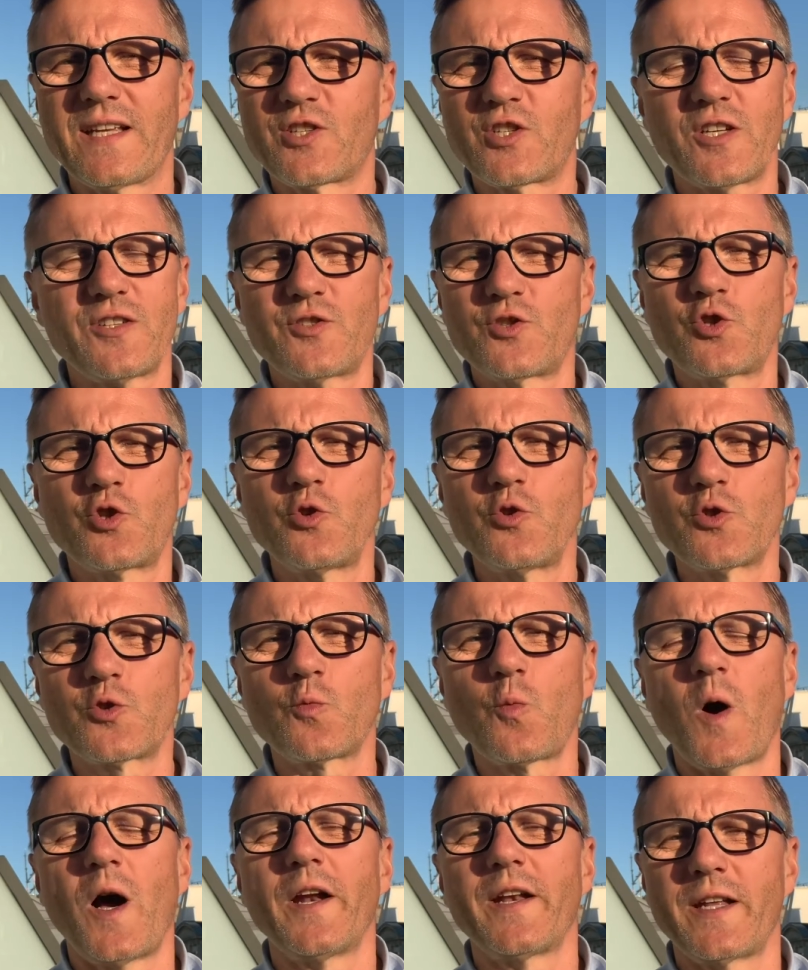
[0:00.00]
Just choose
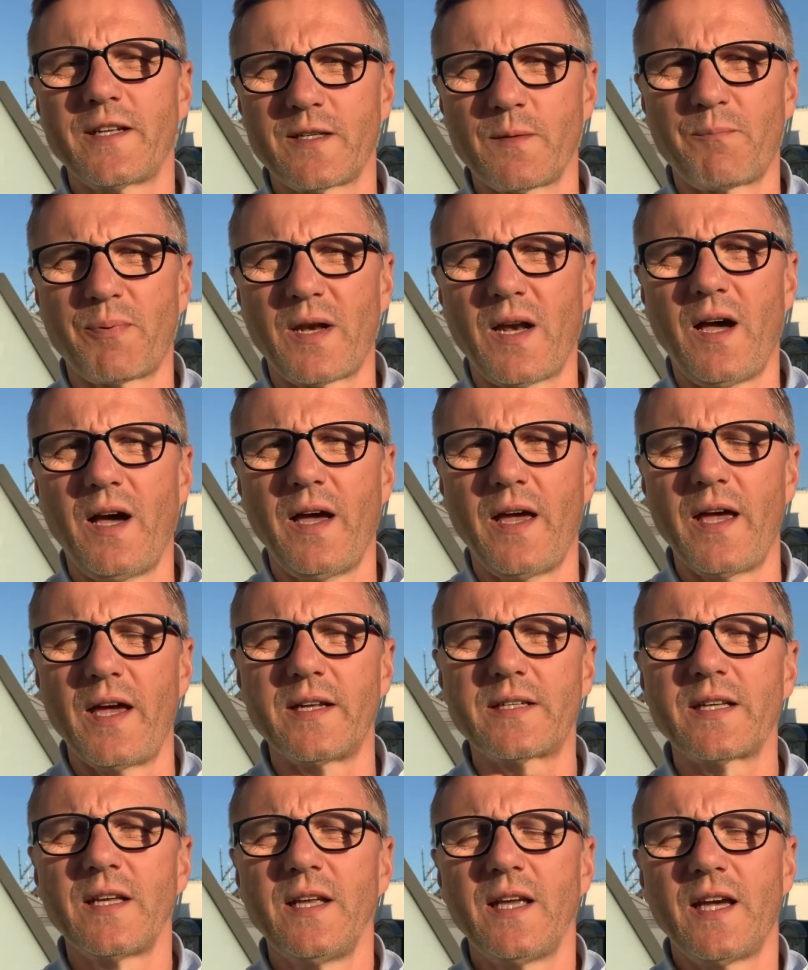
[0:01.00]
one and apply
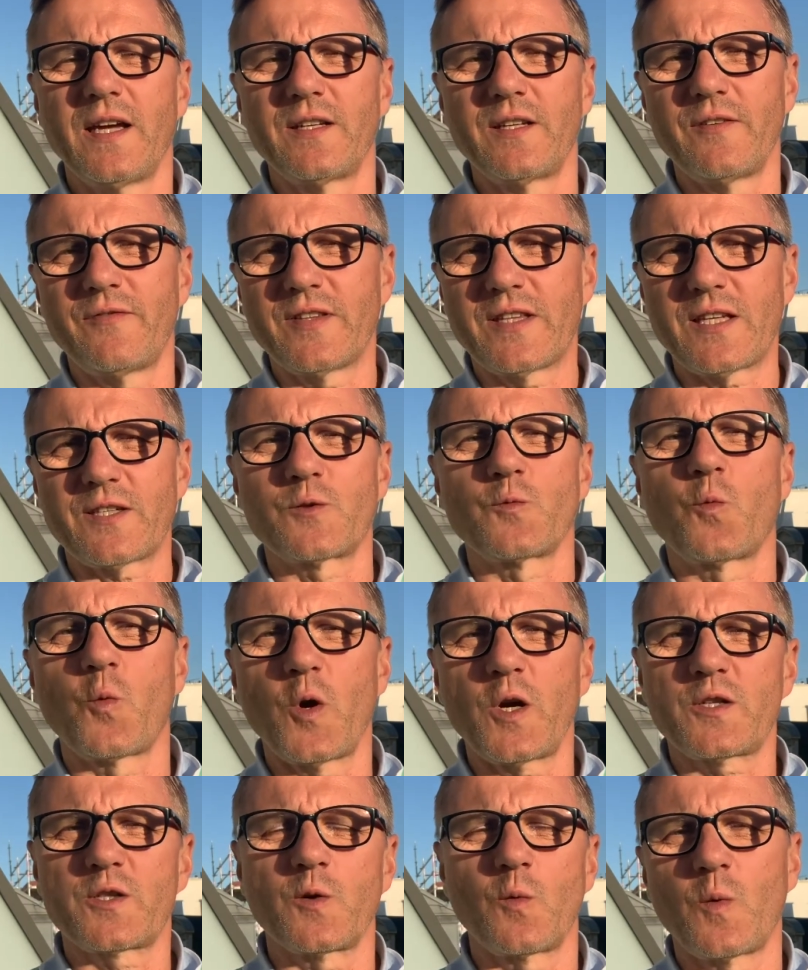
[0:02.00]
it. And if it doesn't
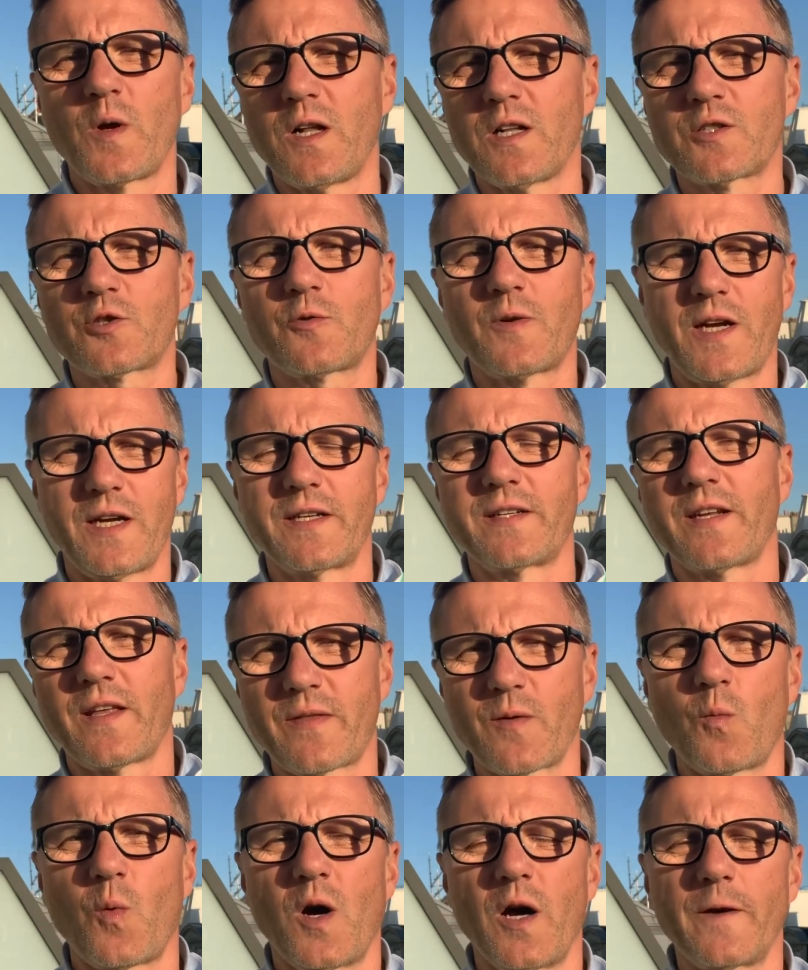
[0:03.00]
work so well, try
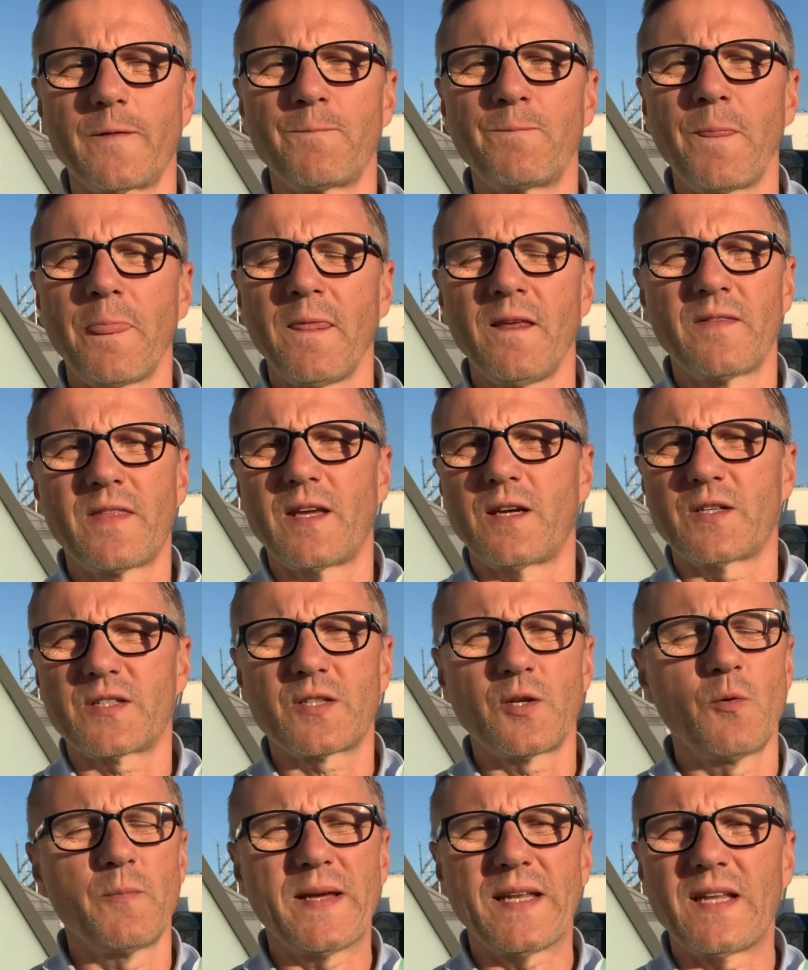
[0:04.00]
another one. There are
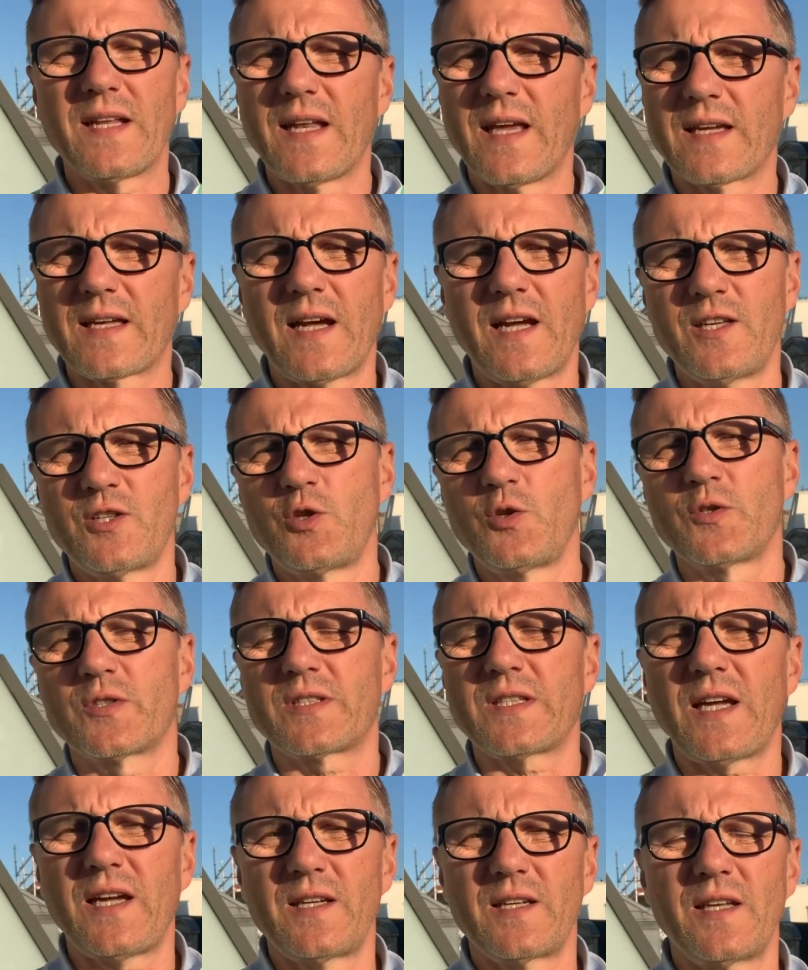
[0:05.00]
so many, like I
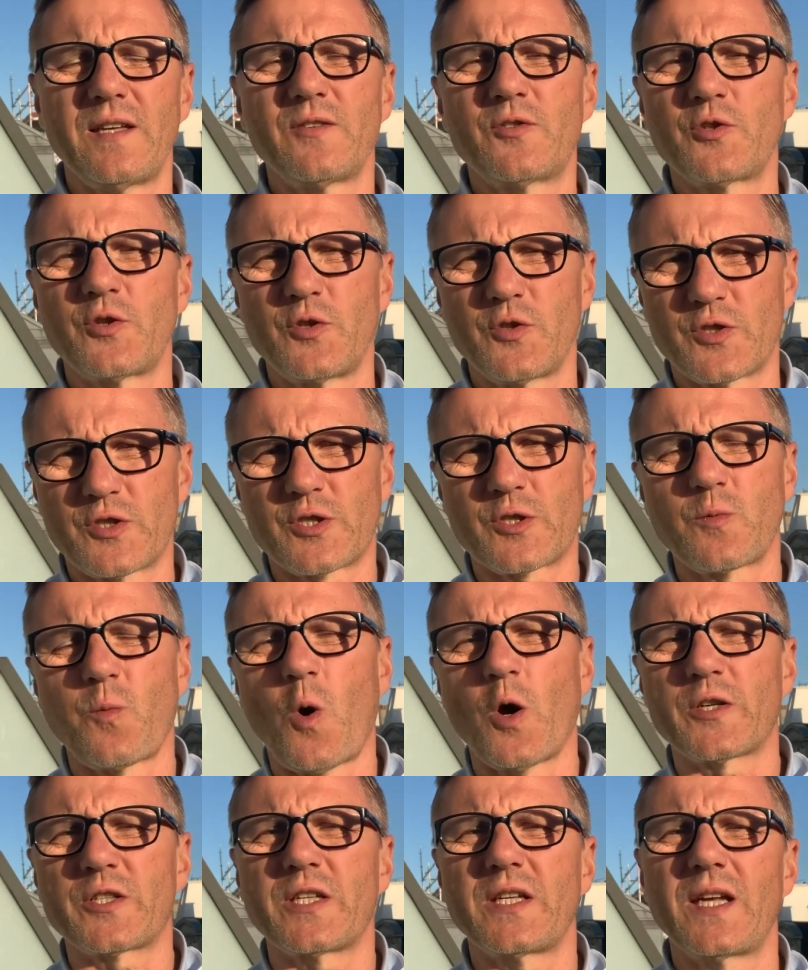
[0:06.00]
introduced
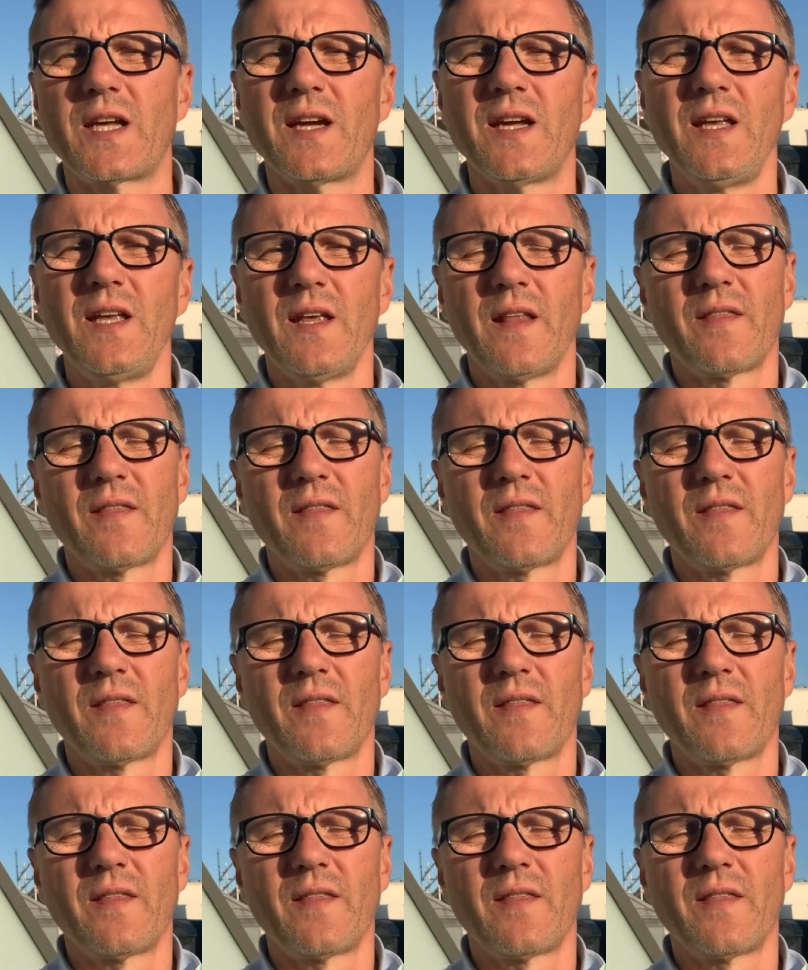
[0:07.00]
SWOT here.